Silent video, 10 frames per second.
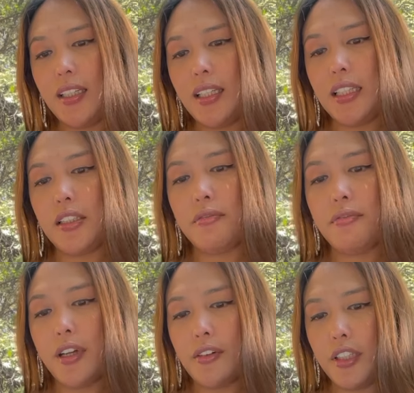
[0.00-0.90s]
it's
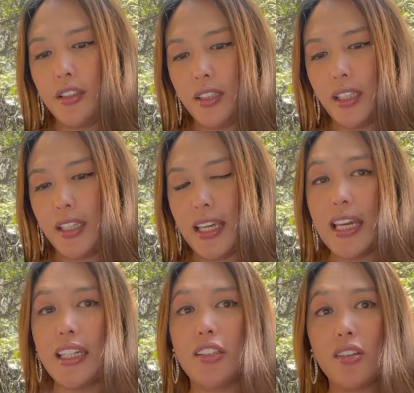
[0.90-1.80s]
very unique,
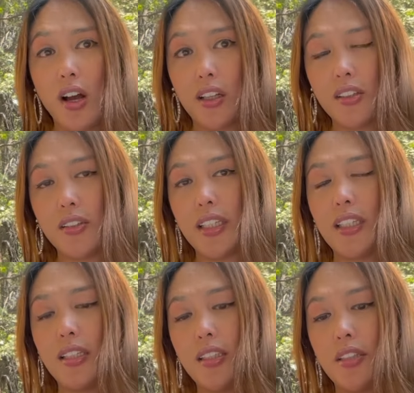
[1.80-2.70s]
and it's
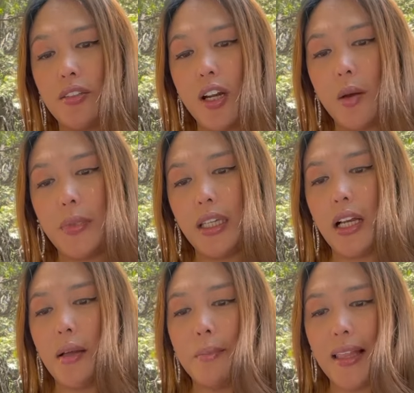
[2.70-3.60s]
a ceramic
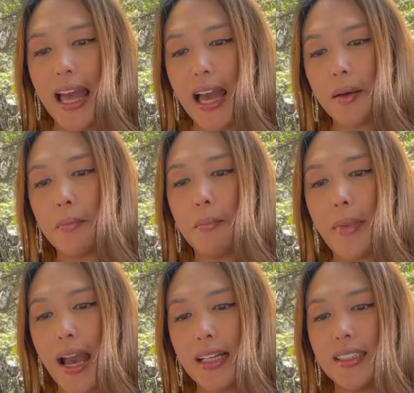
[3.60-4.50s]
black
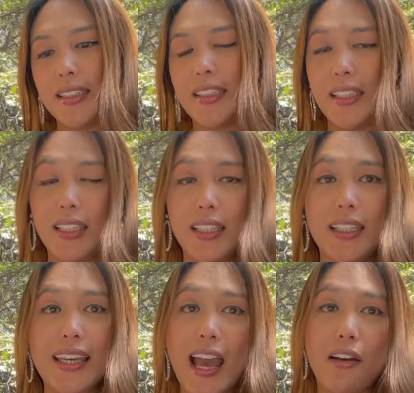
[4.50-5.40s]
mugs tea
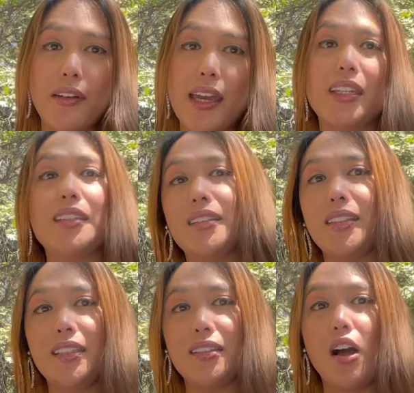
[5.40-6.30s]
cap, and it's
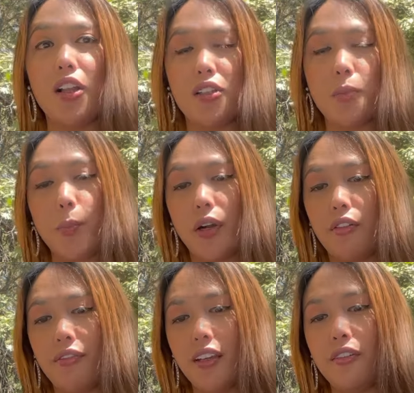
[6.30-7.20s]
this also
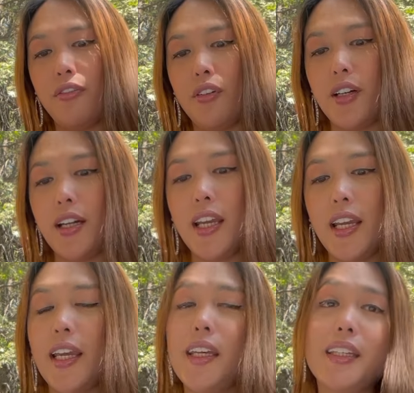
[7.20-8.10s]
perfect for
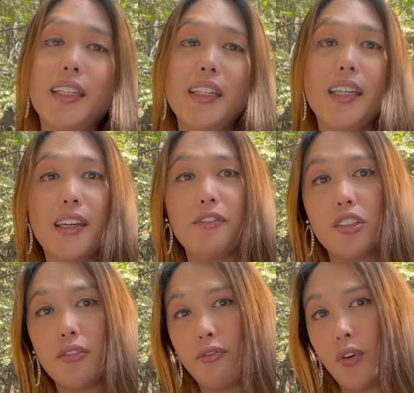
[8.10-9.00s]
gift
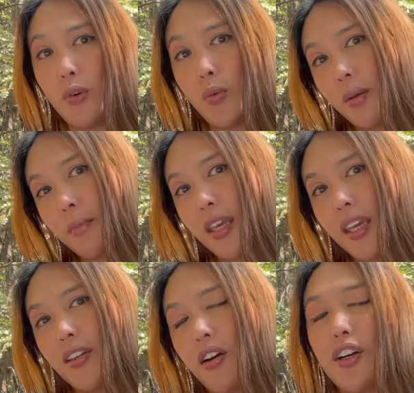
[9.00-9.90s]
for
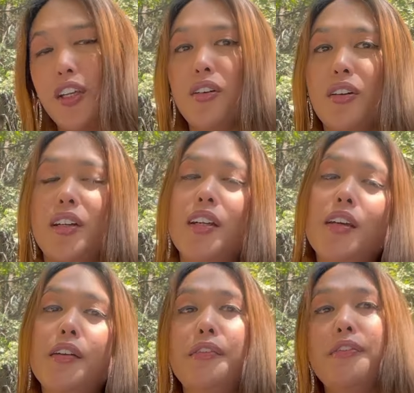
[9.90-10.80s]
women or your
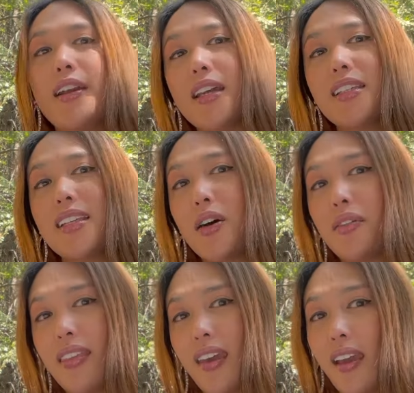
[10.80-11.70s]
friends out
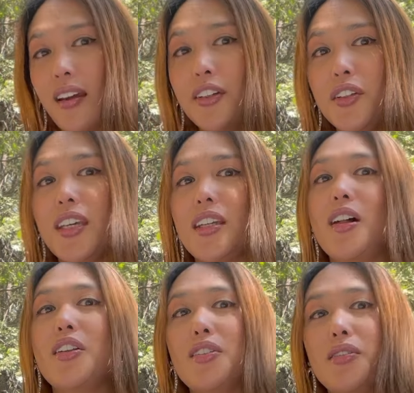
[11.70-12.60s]
there. You can
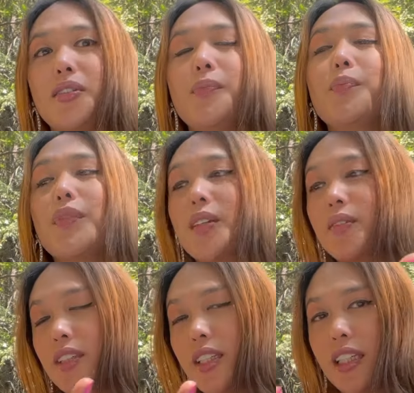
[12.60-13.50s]
also
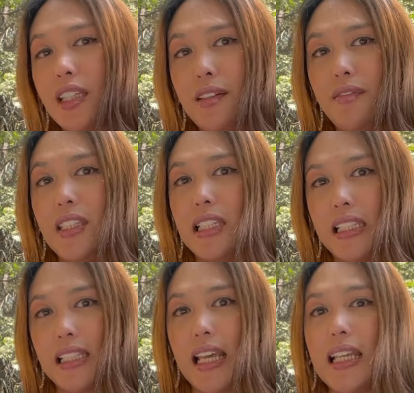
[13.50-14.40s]
give
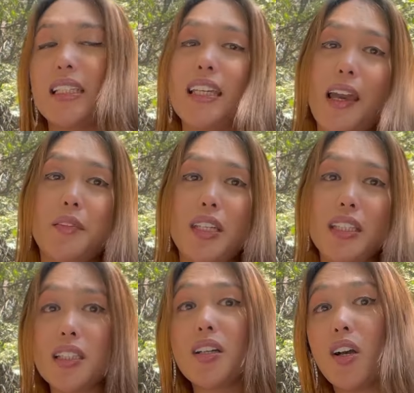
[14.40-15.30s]
this as a gift. It's